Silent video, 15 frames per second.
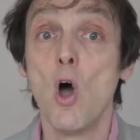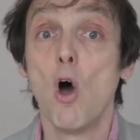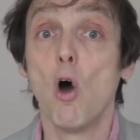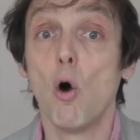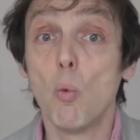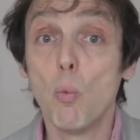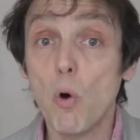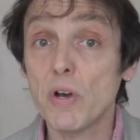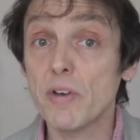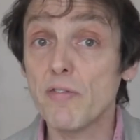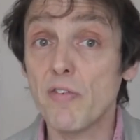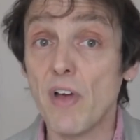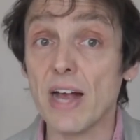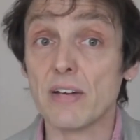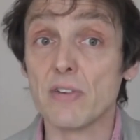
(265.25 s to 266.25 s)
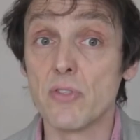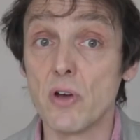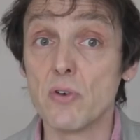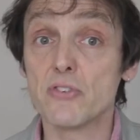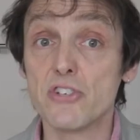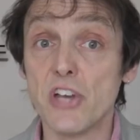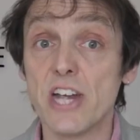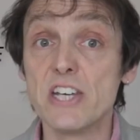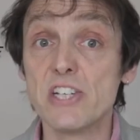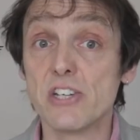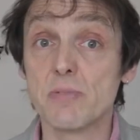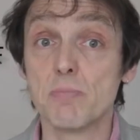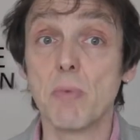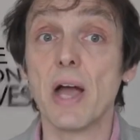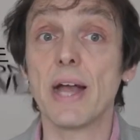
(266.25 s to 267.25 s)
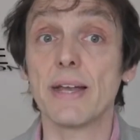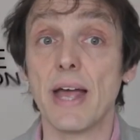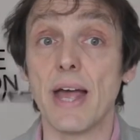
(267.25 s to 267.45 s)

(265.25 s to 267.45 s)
or what effect those changes might